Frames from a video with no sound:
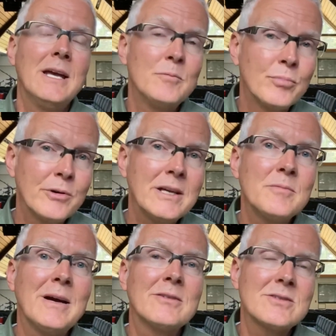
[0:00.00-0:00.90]
and bring
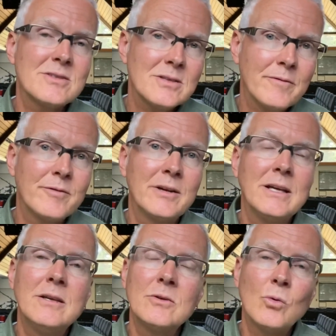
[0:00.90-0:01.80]
about suffering
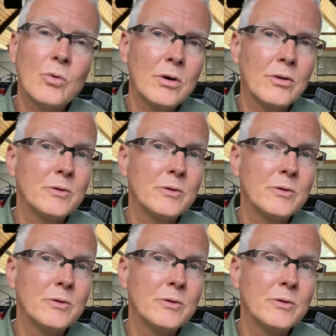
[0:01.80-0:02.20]
in the world.